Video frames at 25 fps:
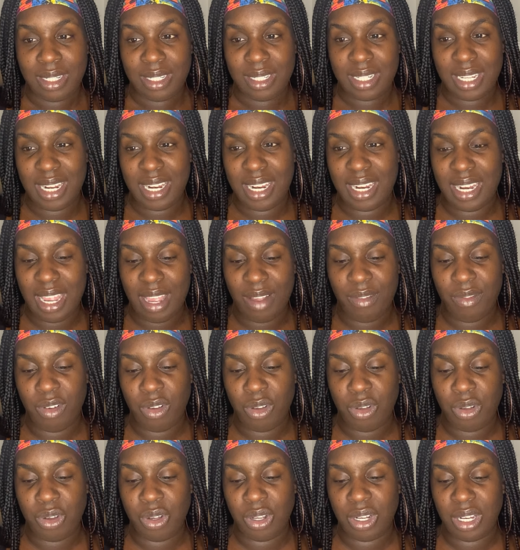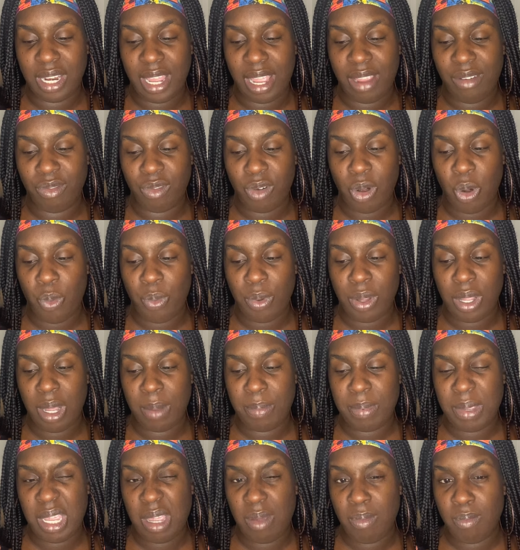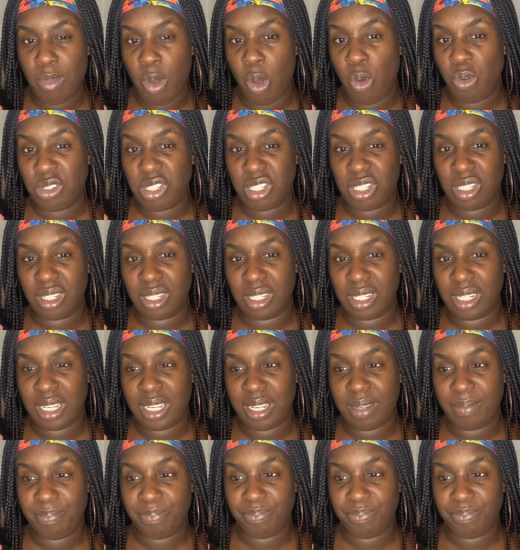They didn't have a good life growing up emotionally.